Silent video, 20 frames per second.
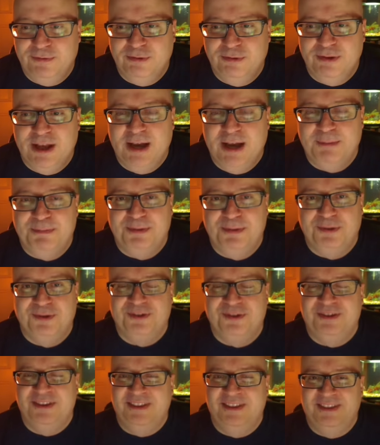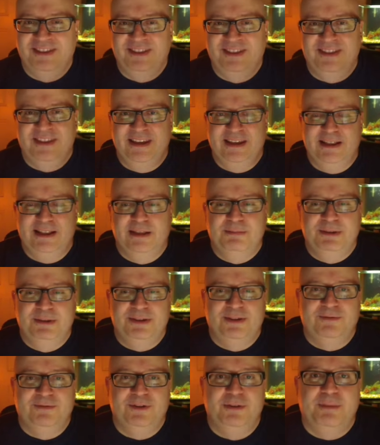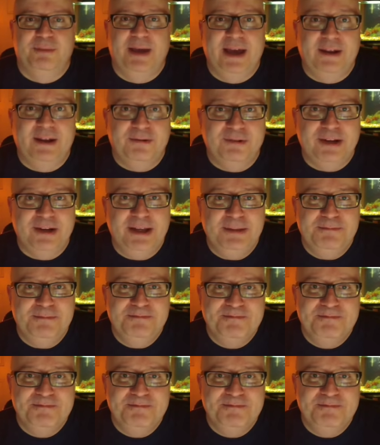Do not push the limits of your batteries,